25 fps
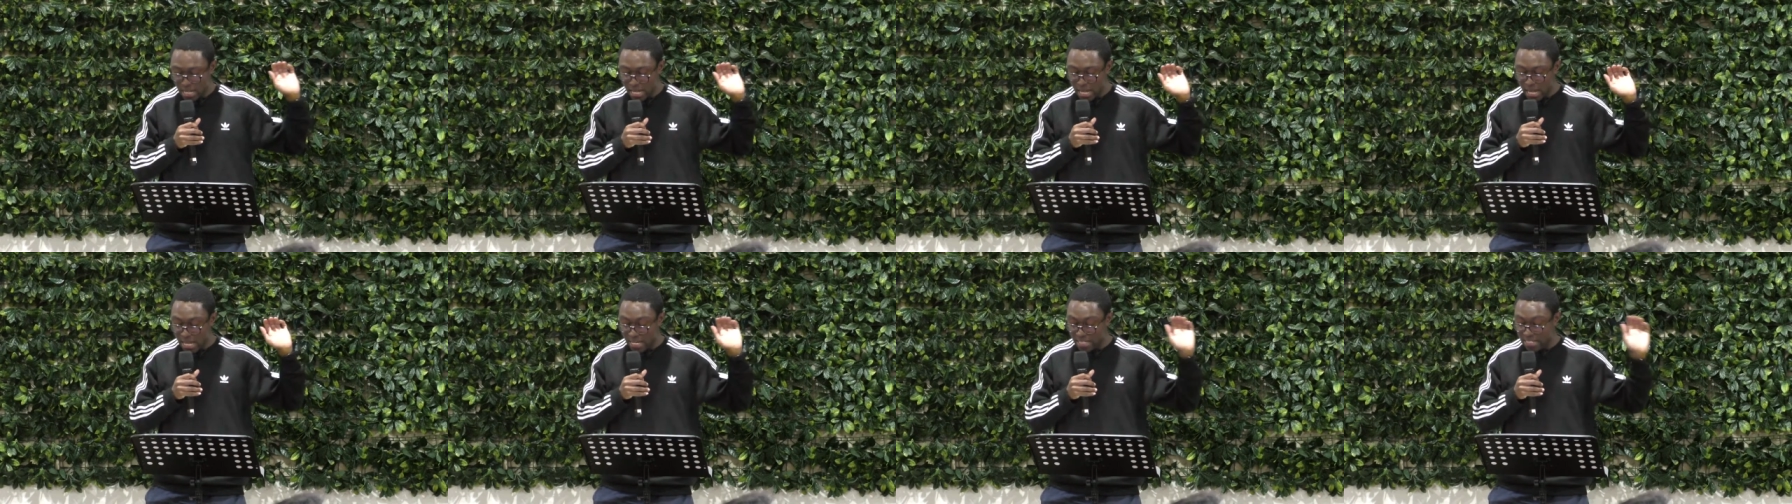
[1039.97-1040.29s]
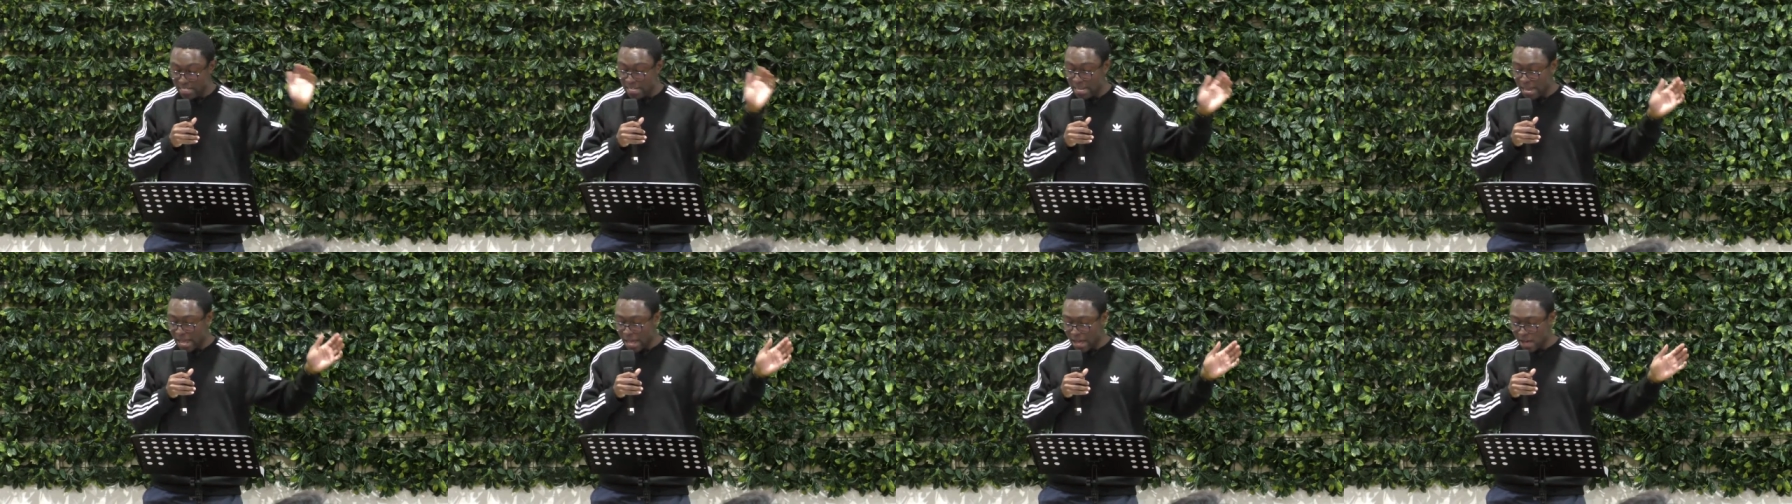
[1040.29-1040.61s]
Uh,
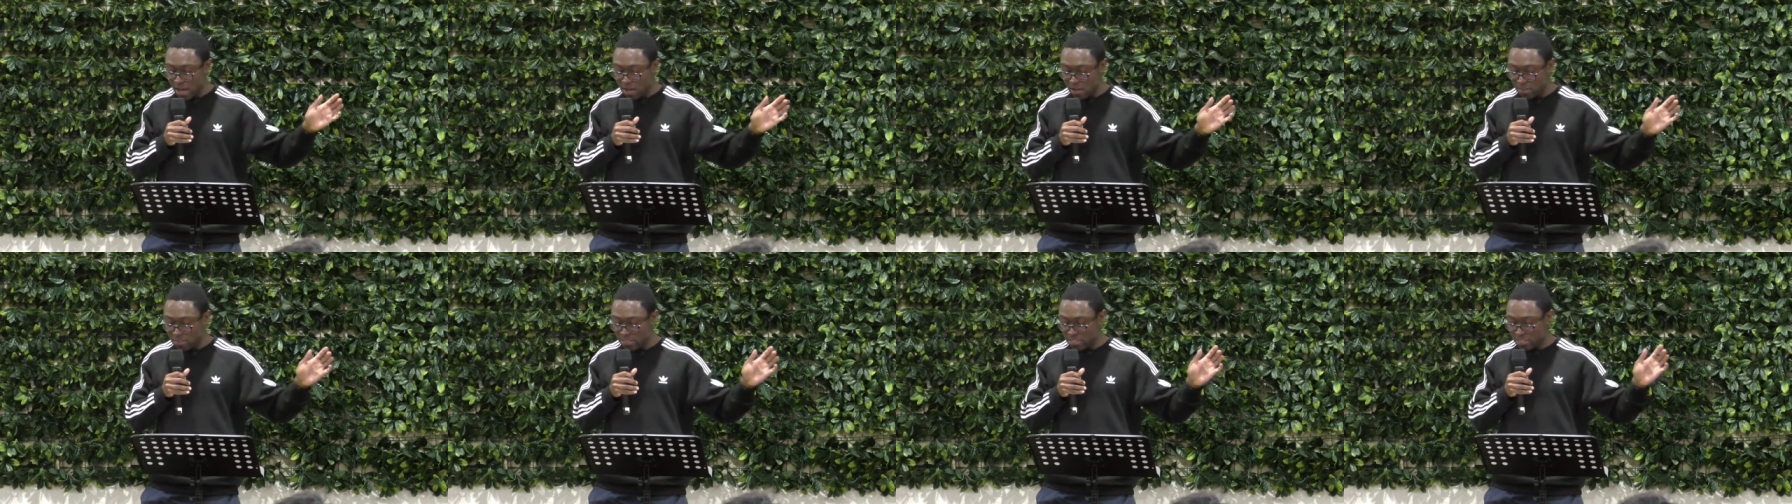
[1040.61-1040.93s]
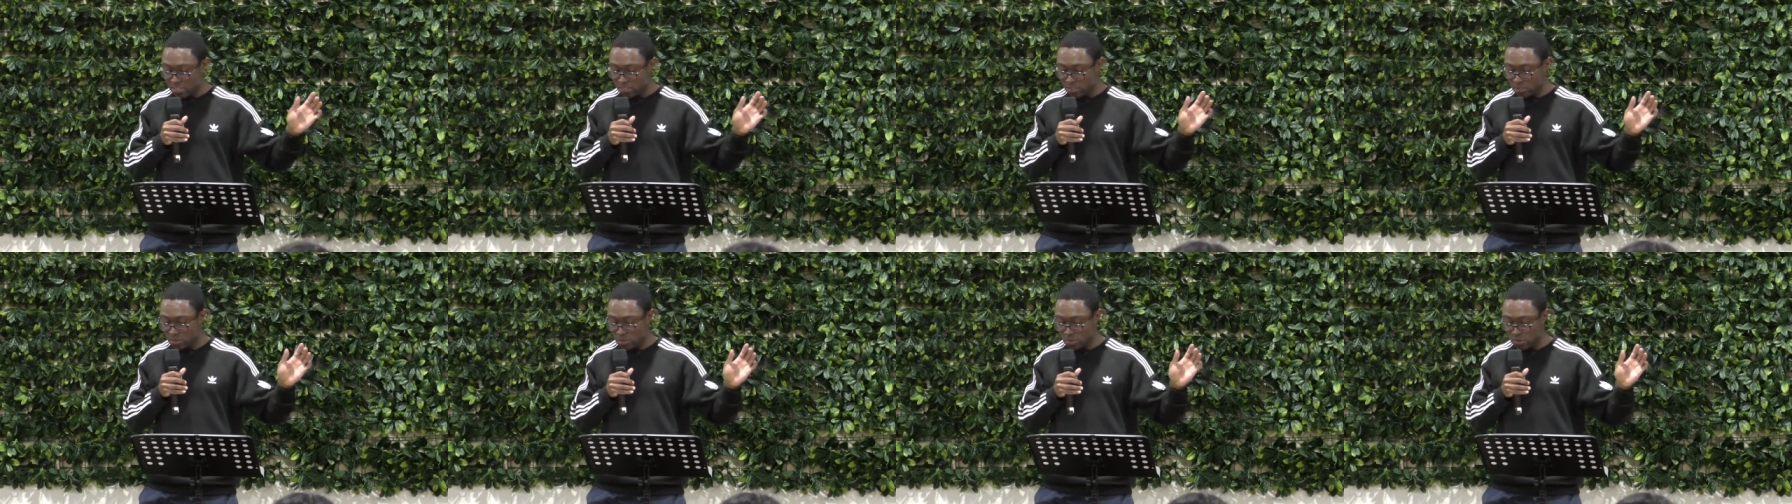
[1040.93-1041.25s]
now
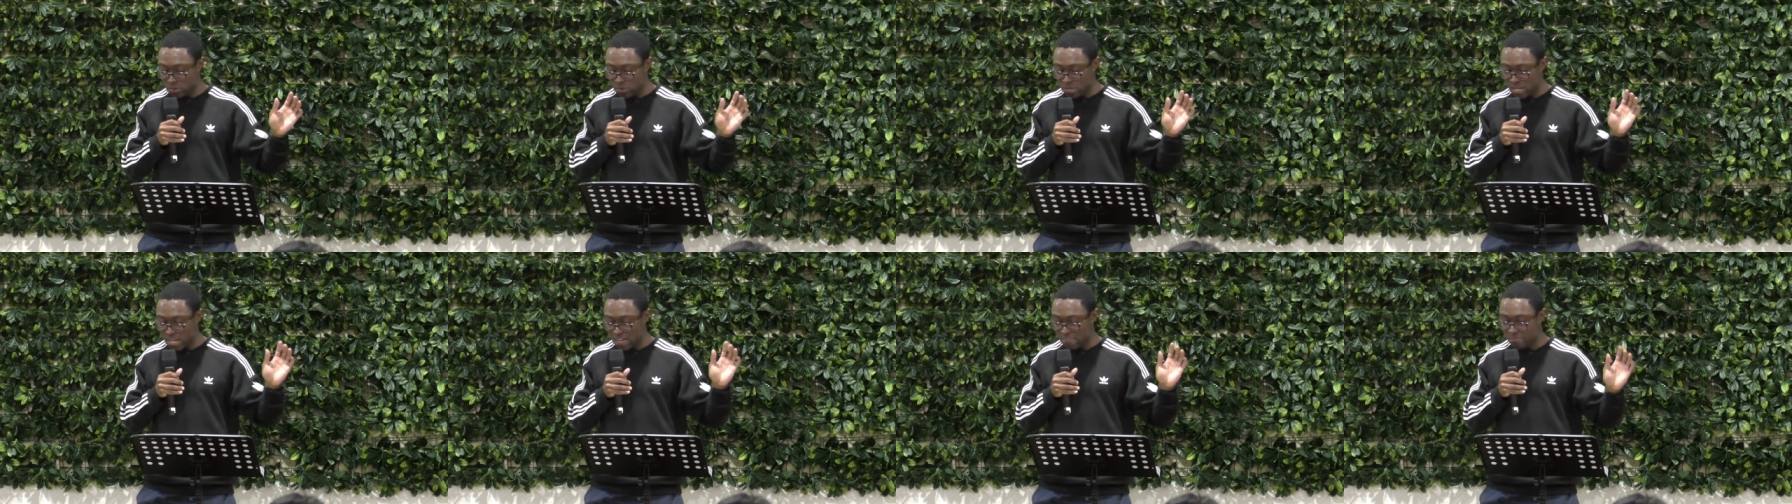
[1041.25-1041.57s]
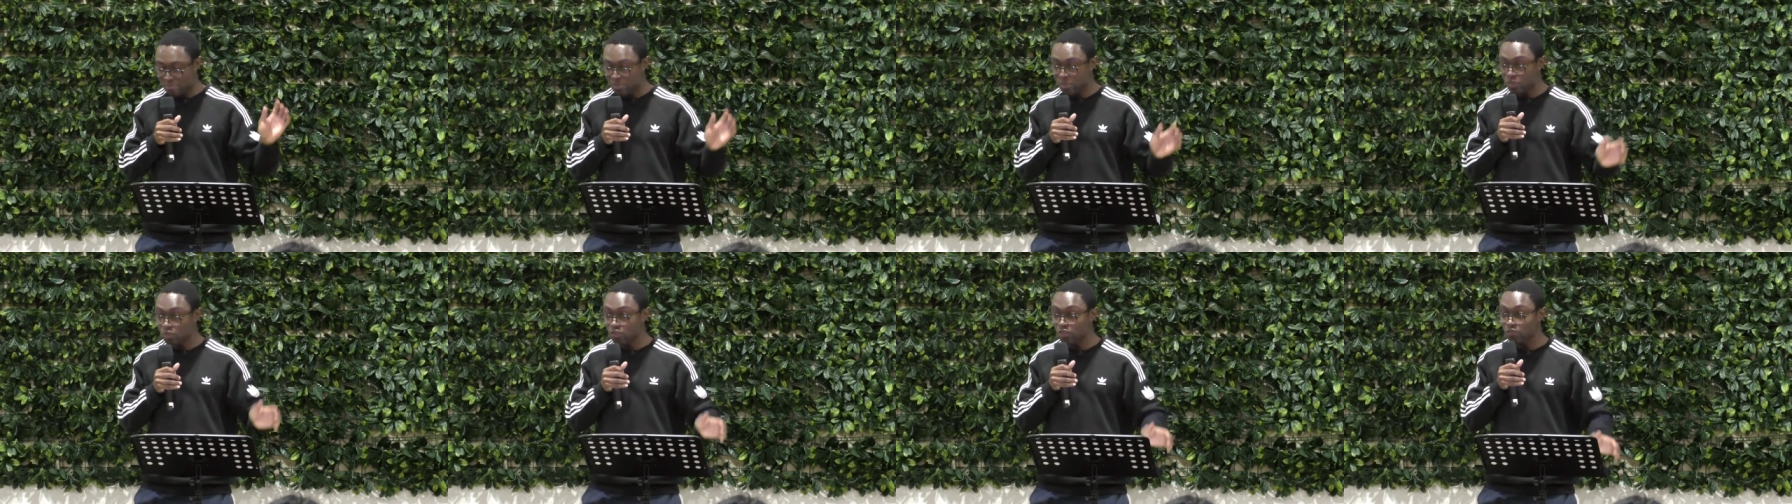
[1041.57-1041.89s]
that you
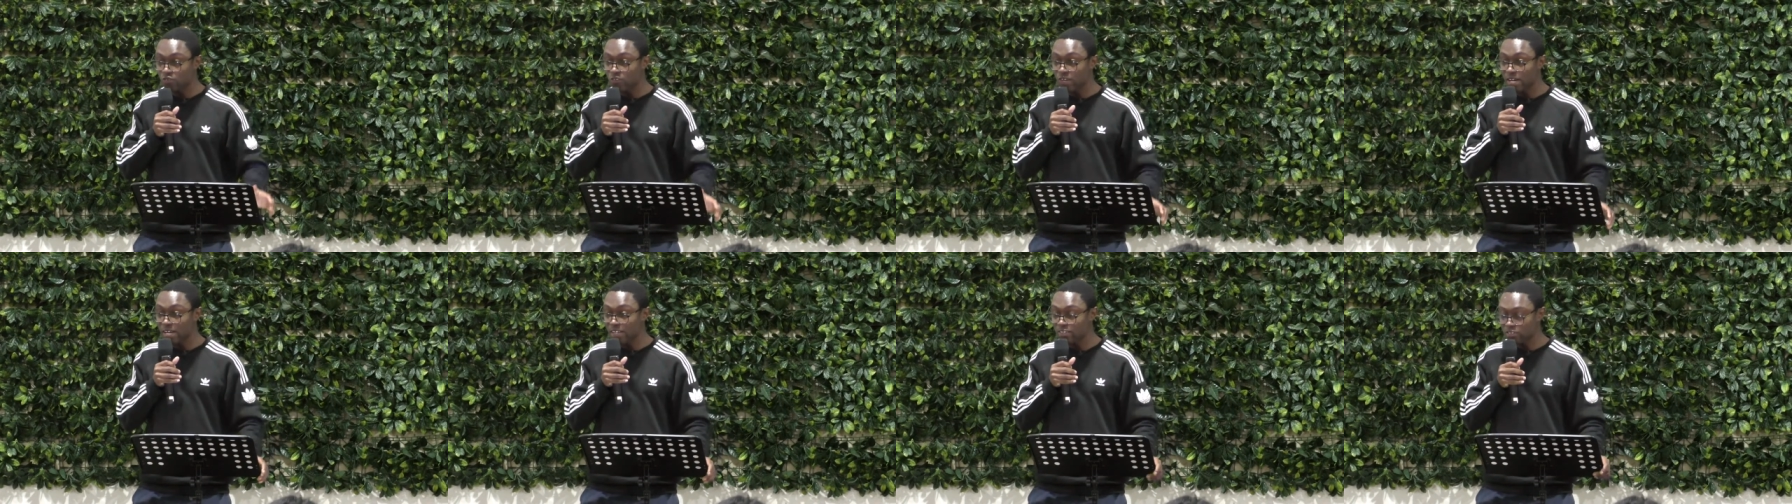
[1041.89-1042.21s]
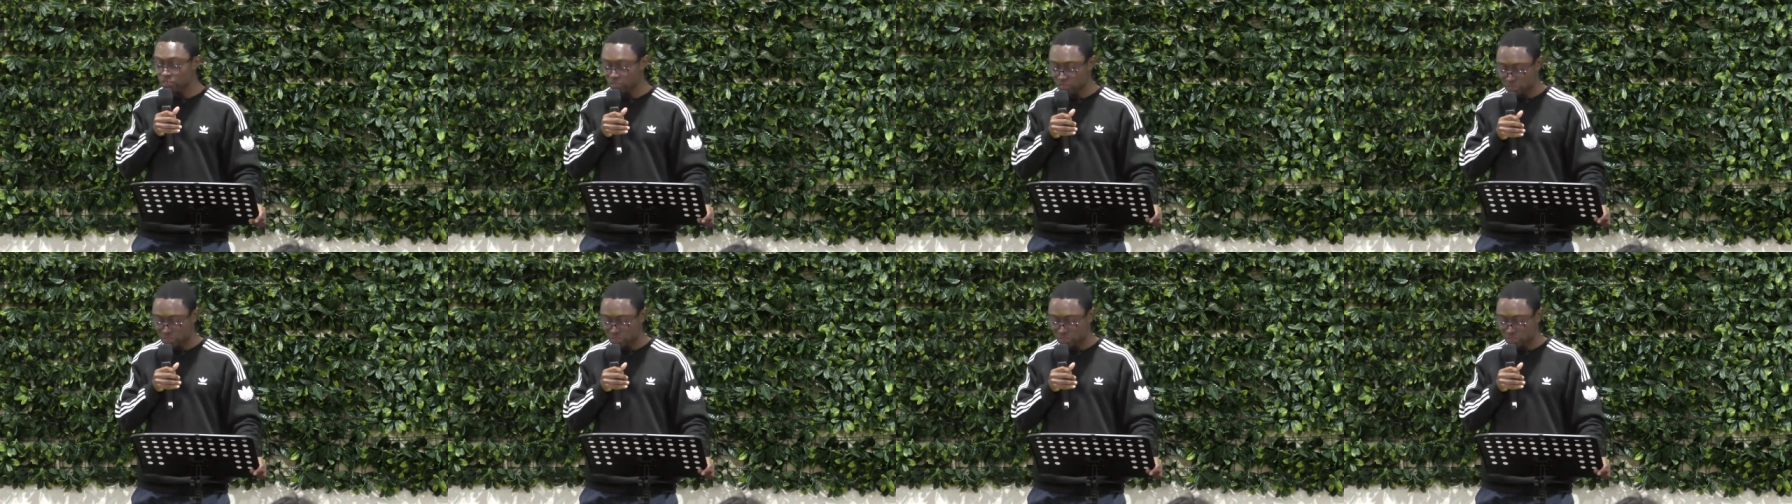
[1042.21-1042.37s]
have purified